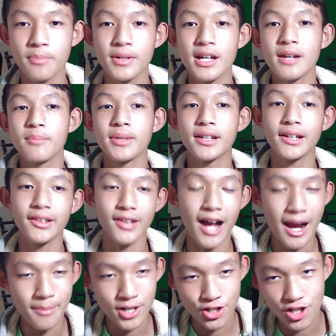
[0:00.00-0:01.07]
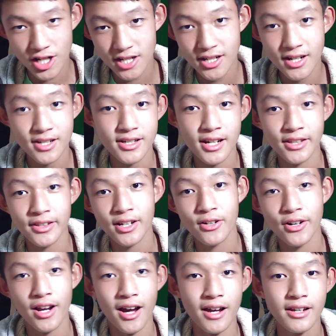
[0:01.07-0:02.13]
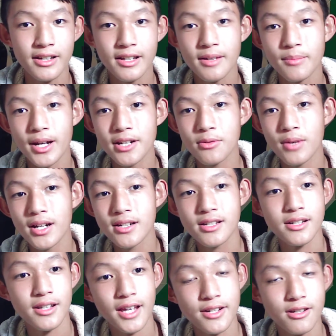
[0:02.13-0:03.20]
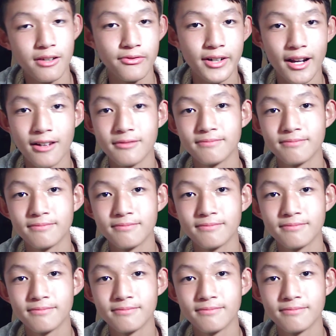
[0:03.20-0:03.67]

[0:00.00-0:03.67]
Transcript: because I'm a genius and they're not. But anyways, that's all for now.